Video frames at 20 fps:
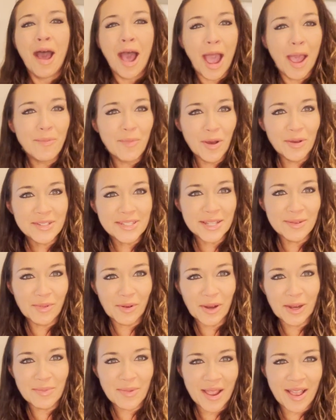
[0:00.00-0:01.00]
I'm mostly
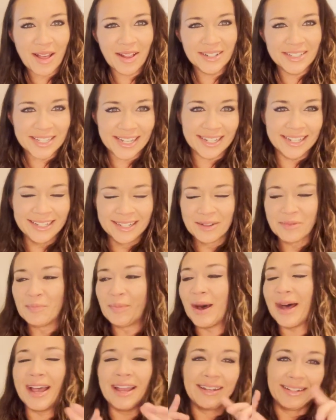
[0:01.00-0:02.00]
marine biology,
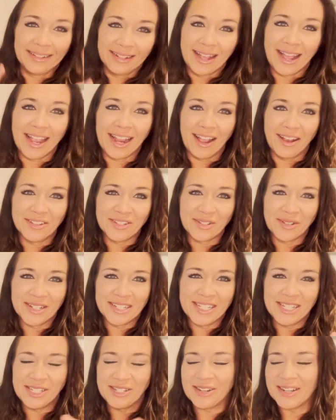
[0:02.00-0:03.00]
but I also
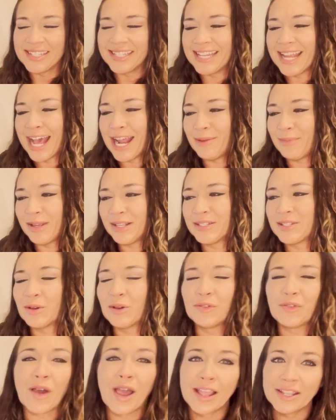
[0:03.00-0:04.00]
can teach you guys anatomy.
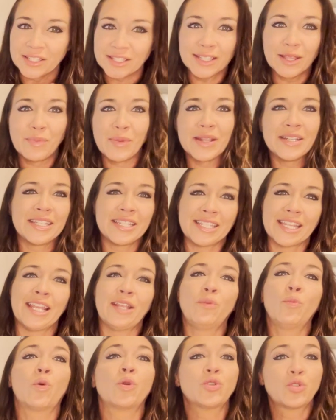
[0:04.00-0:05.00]
So if I slip into
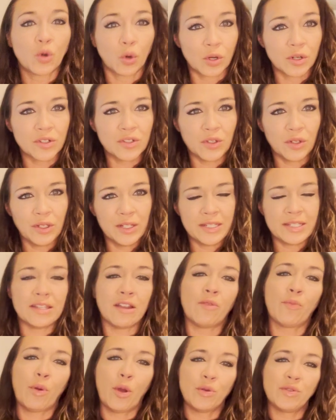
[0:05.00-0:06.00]
saying more dorsal
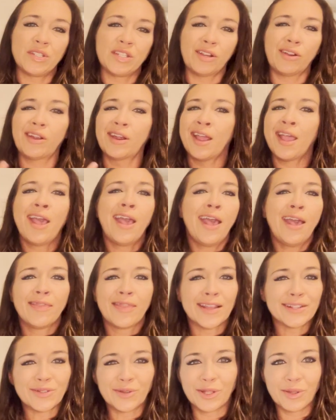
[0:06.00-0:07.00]
instead of posterior,
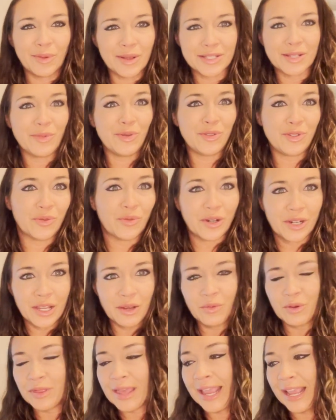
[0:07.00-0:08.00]
that's only because I'm used to
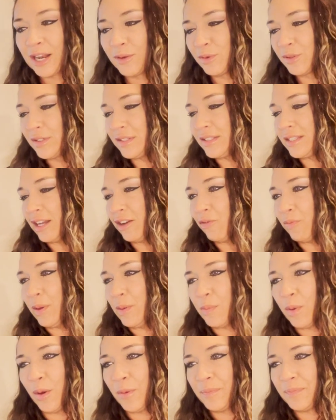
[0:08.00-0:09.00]
working with animals instead of
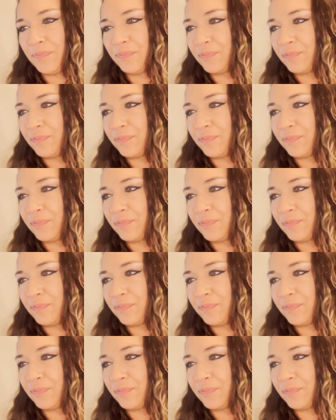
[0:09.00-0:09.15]
people